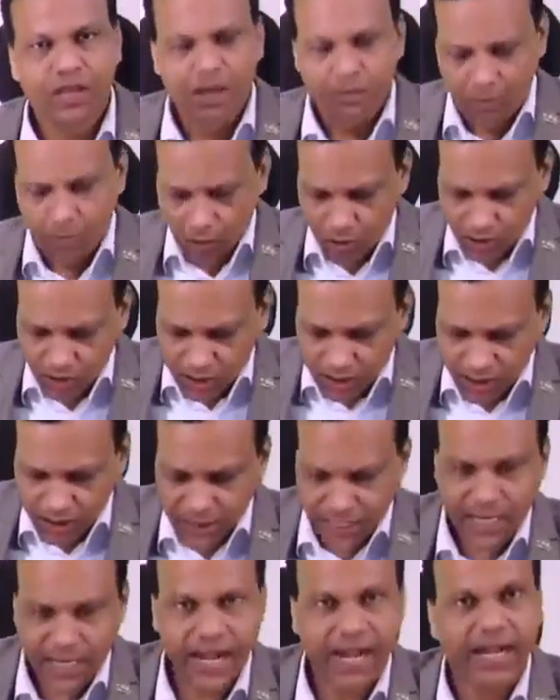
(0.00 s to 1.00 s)
But on the
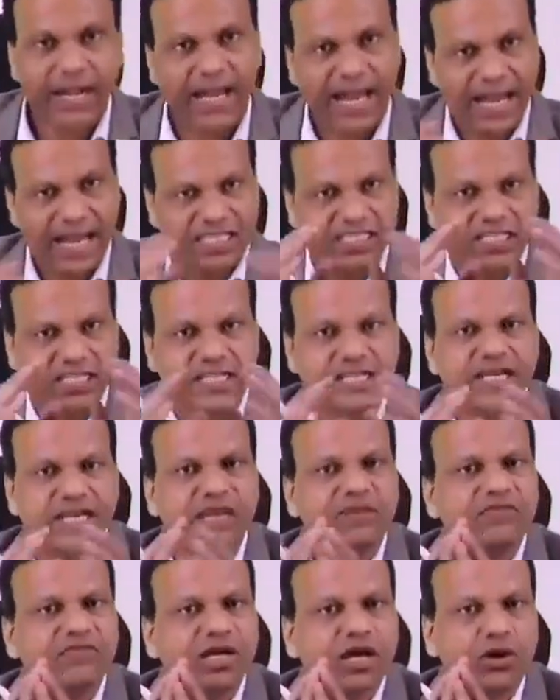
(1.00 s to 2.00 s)
other hand,
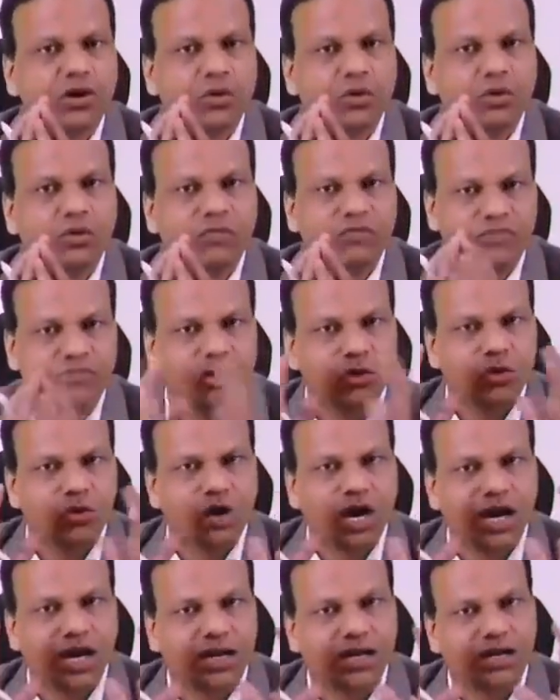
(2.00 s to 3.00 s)
HDL we know
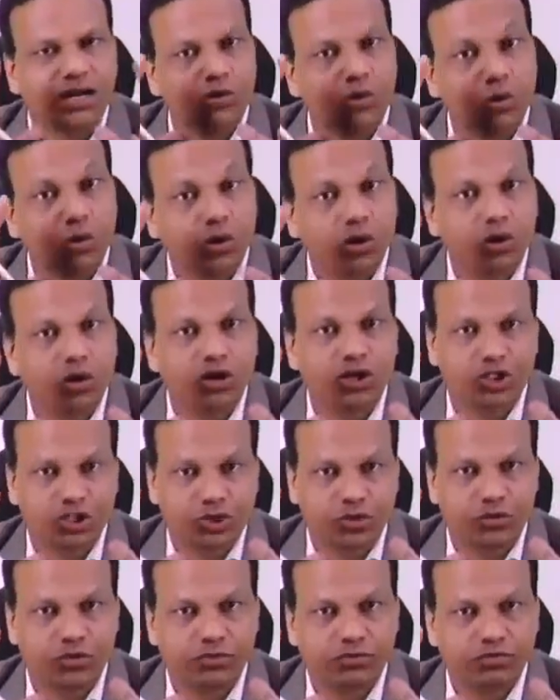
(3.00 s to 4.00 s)
are a good
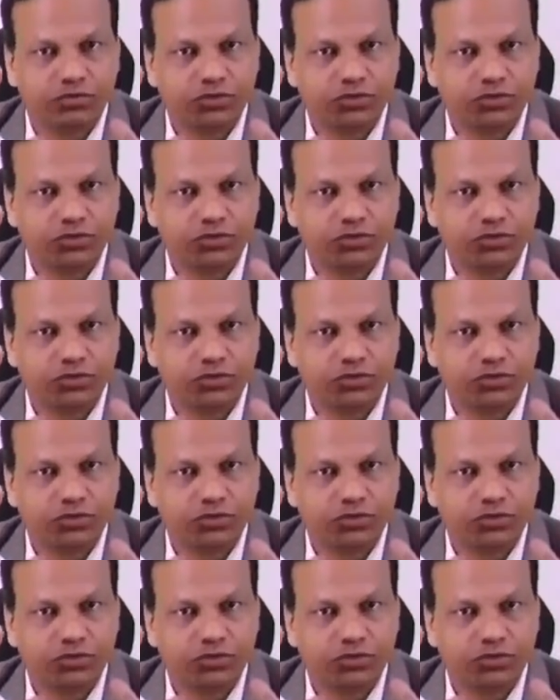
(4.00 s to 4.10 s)
cholesterol.